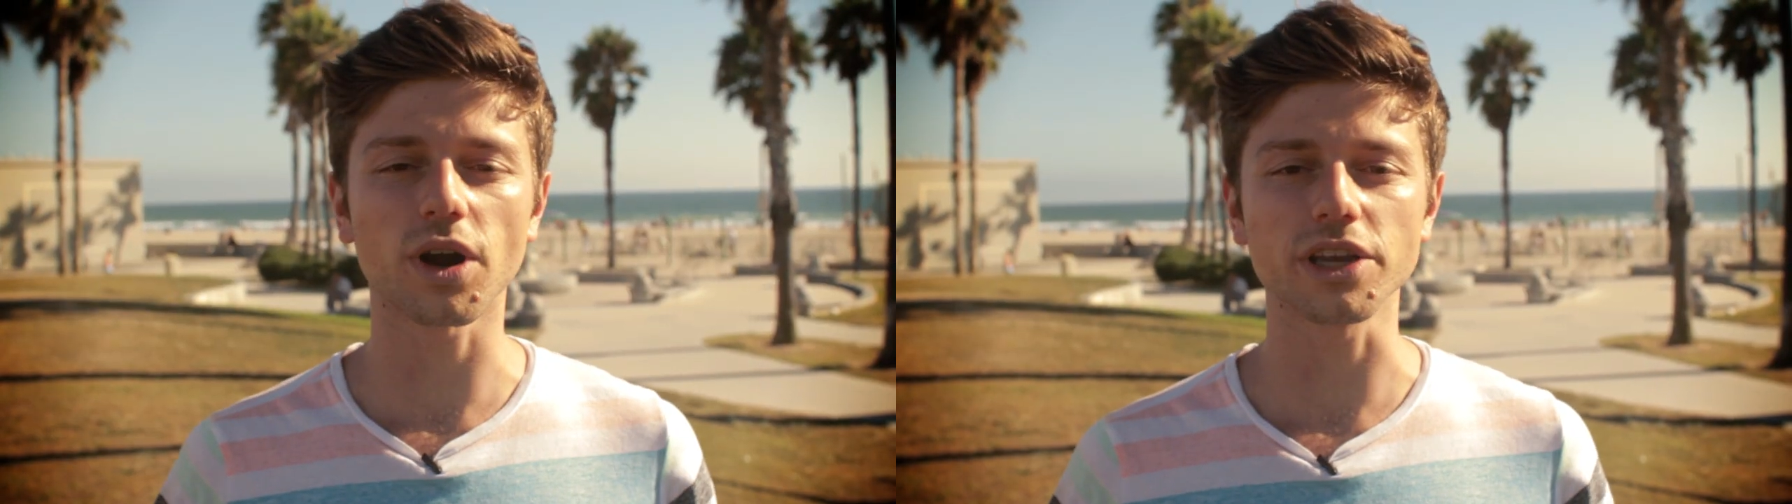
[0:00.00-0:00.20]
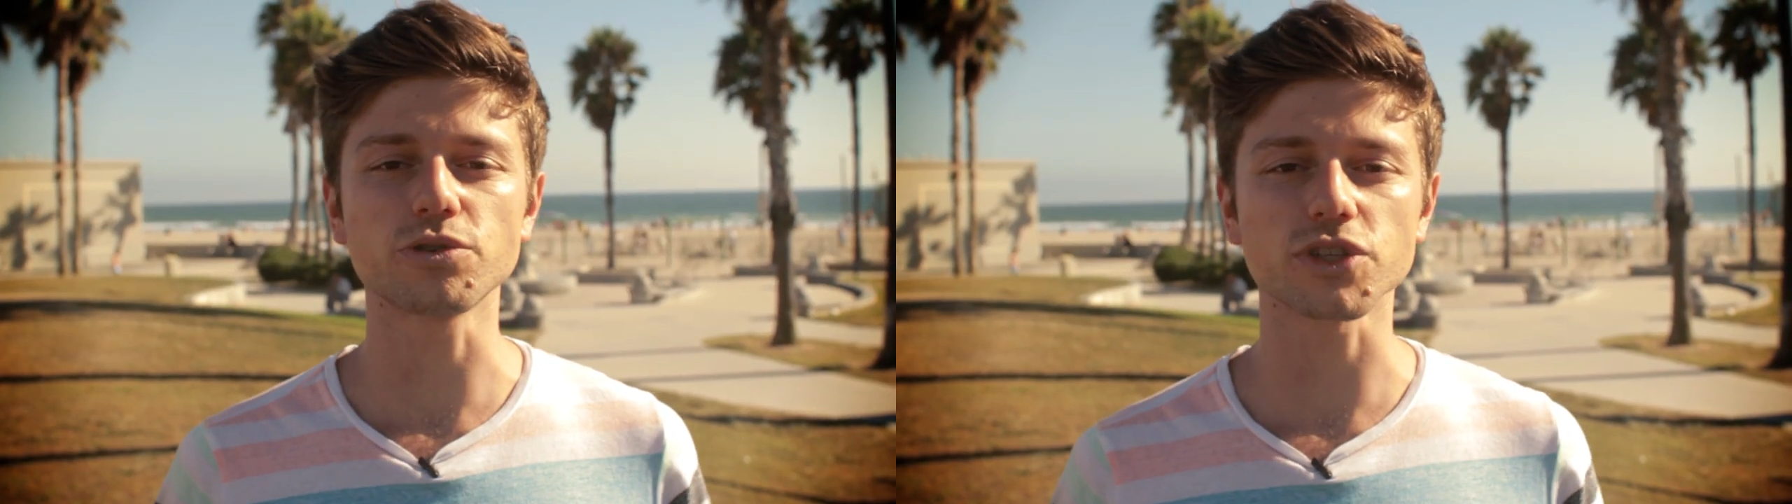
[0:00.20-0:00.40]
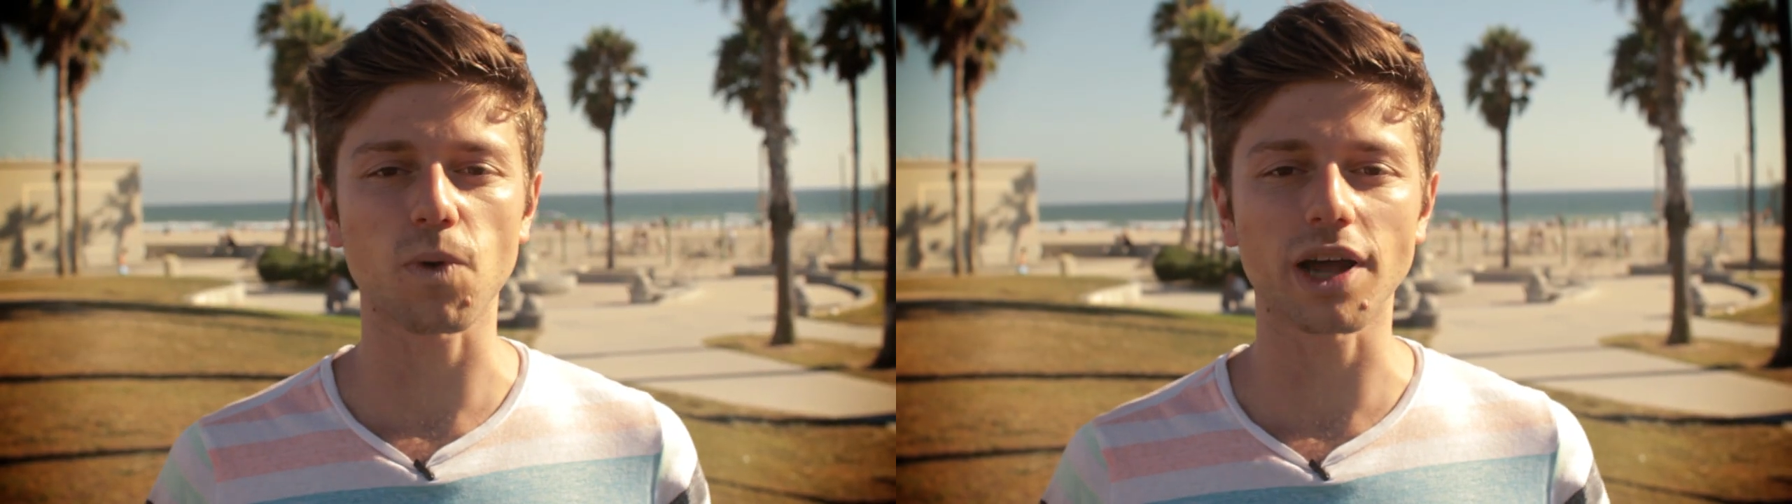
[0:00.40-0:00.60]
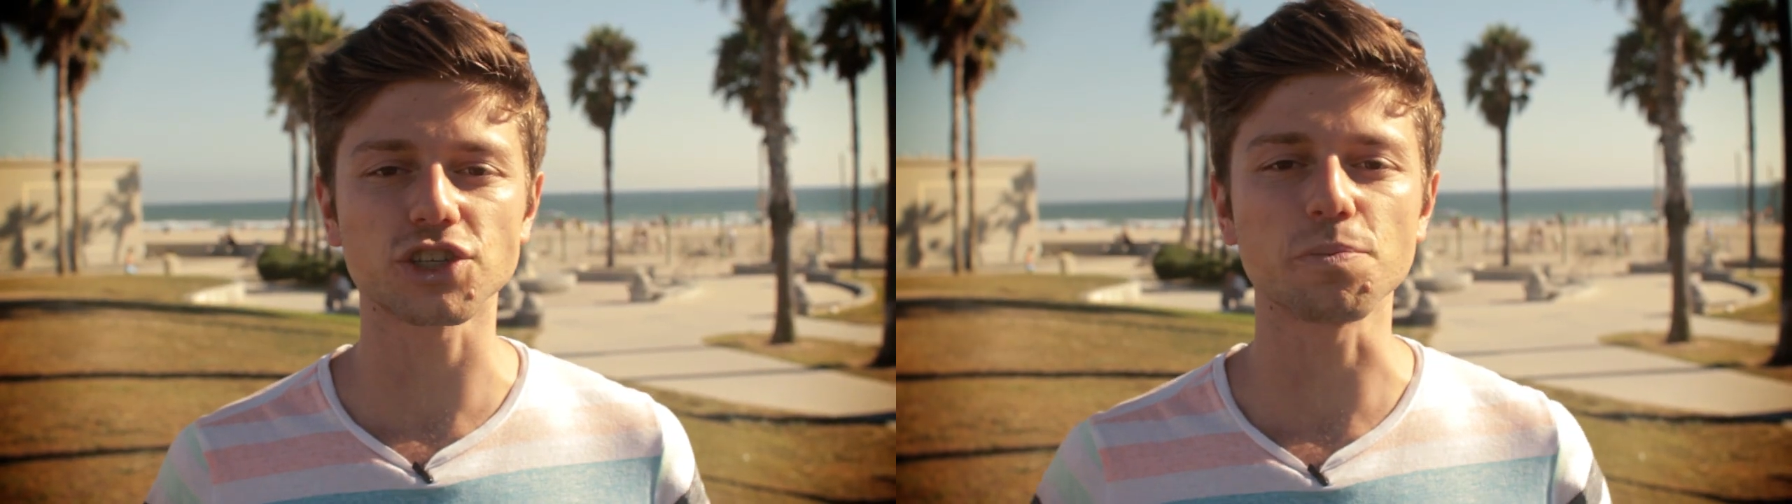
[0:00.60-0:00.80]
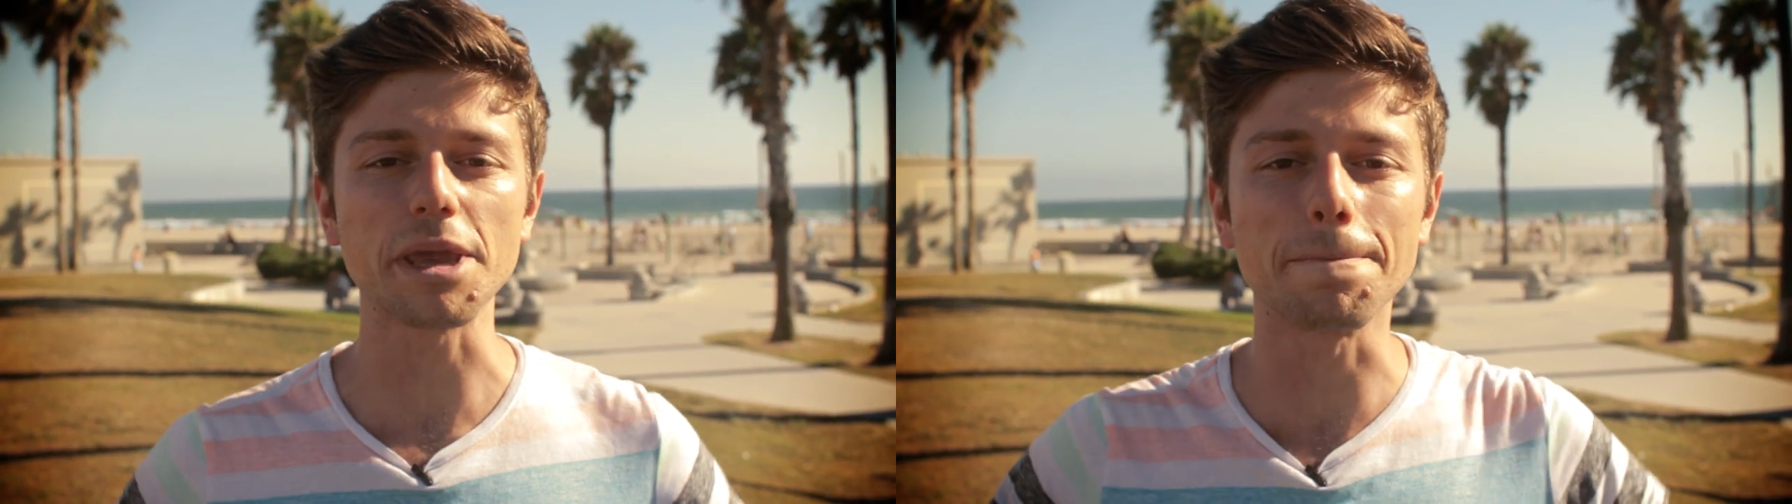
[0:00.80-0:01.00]
and you just
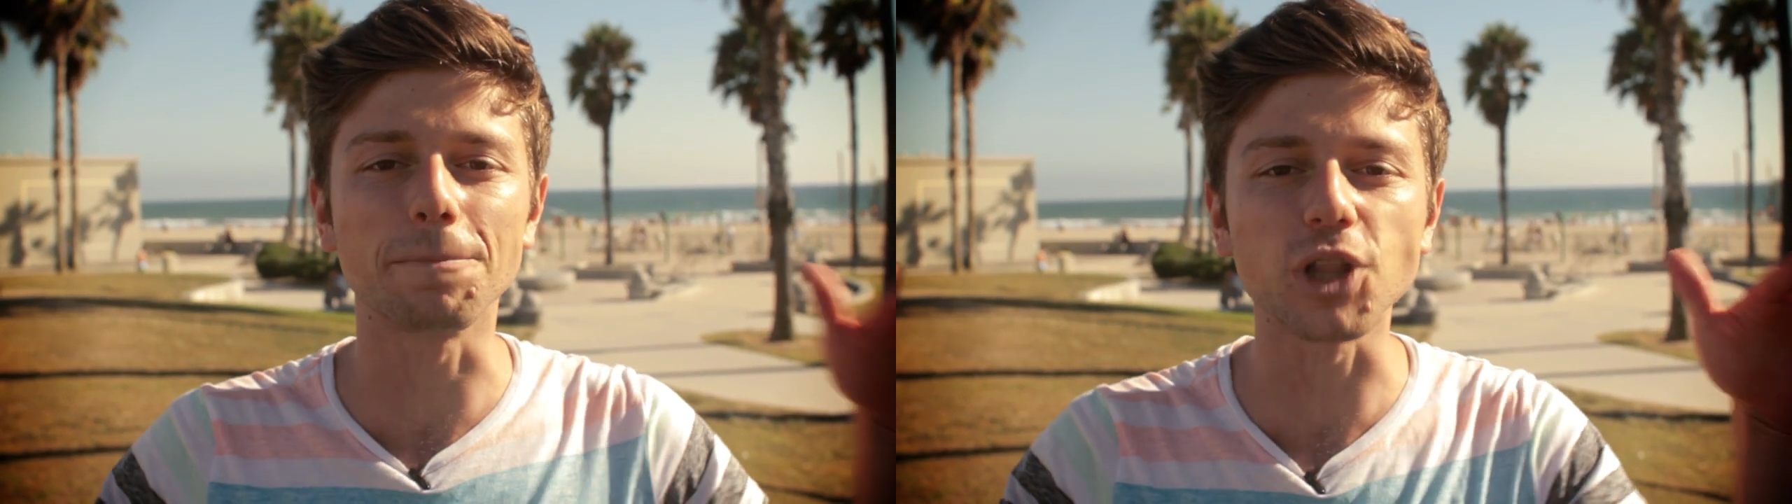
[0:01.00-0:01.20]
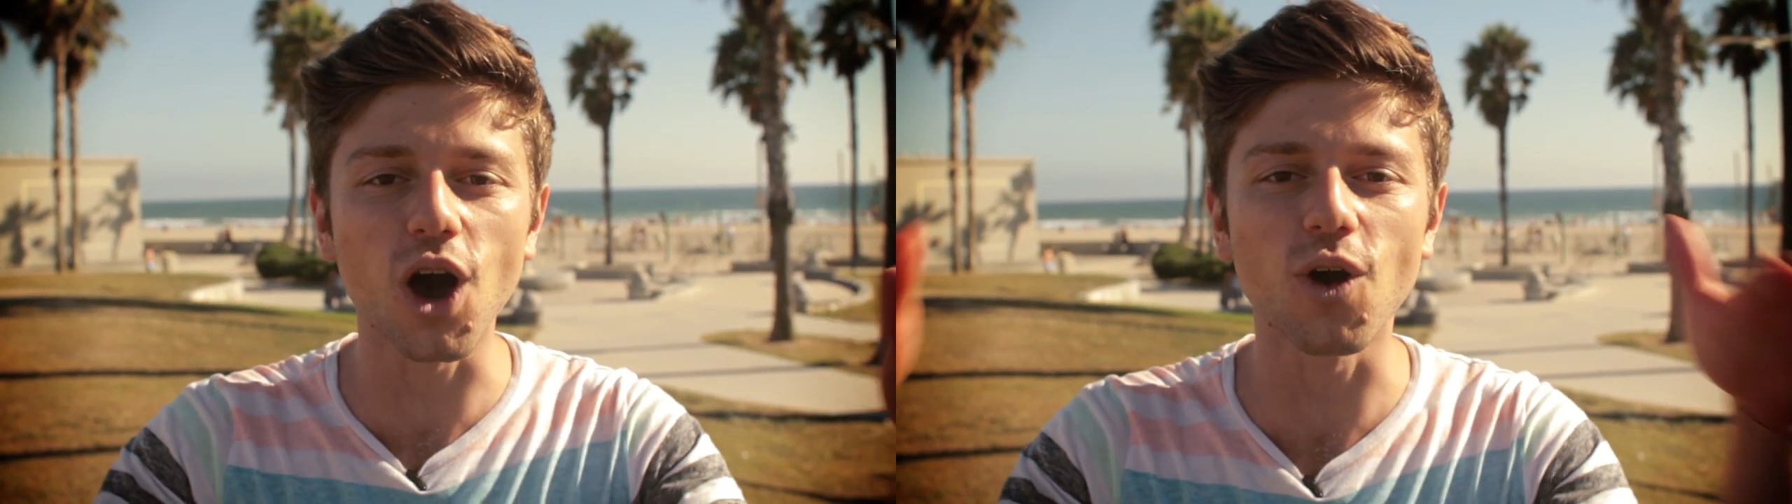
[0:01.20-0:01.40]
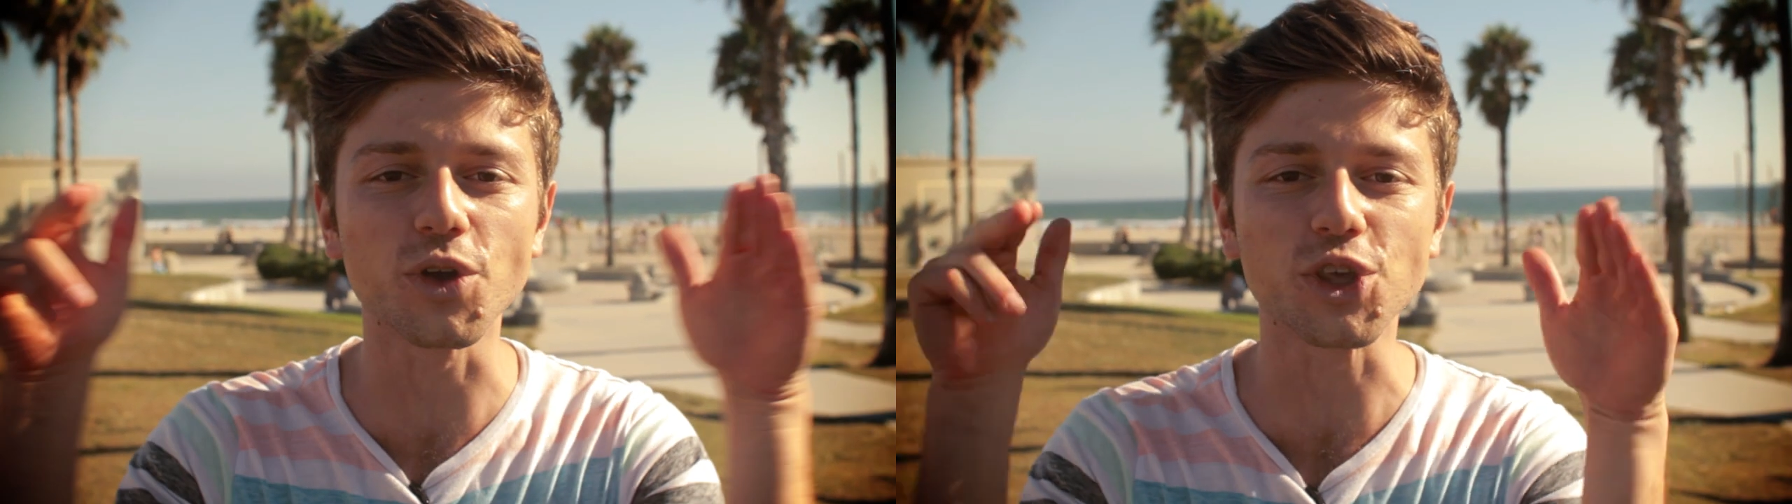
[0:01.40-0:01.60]
watched me blow